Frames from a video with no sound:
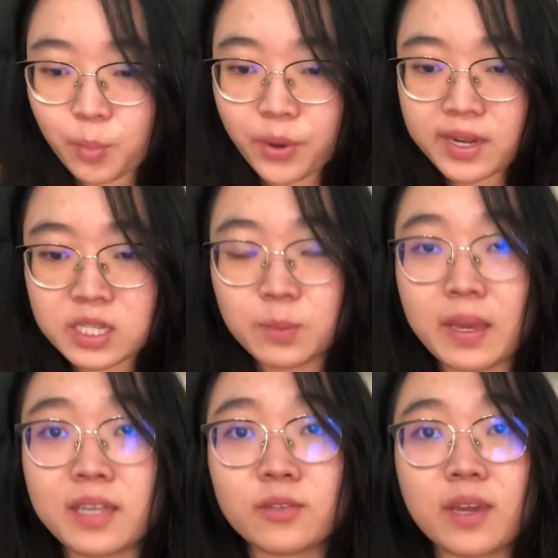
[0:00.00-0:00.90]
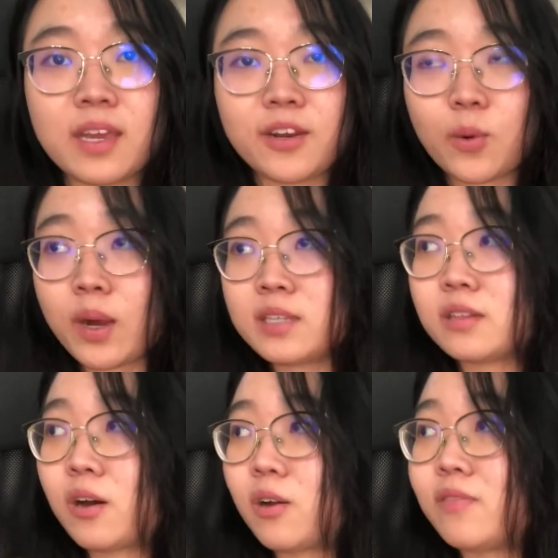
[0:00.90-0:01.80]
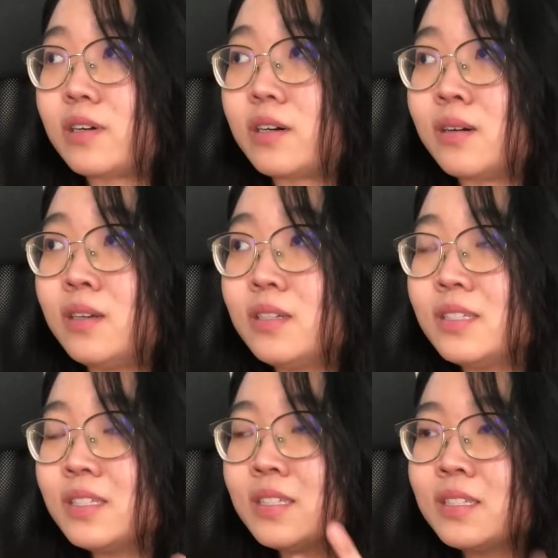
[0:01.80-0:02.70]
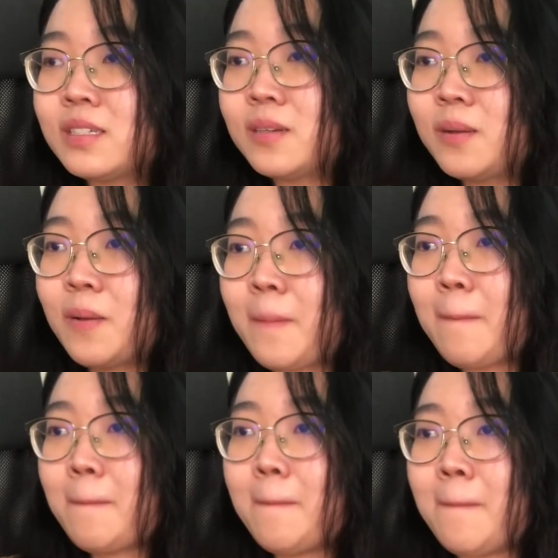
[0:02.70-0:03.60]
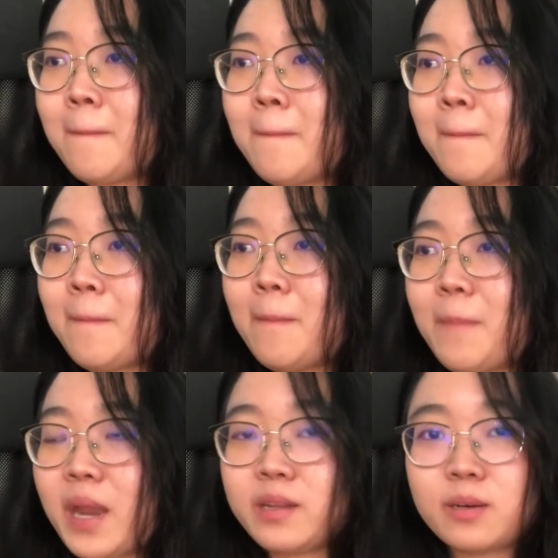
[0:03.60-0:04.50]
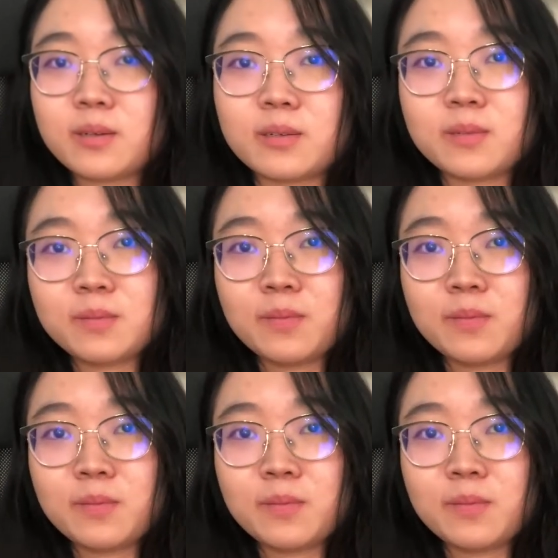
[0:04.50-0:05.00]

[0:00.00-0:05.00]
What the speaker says: brain space, okay? It requires a lot of mental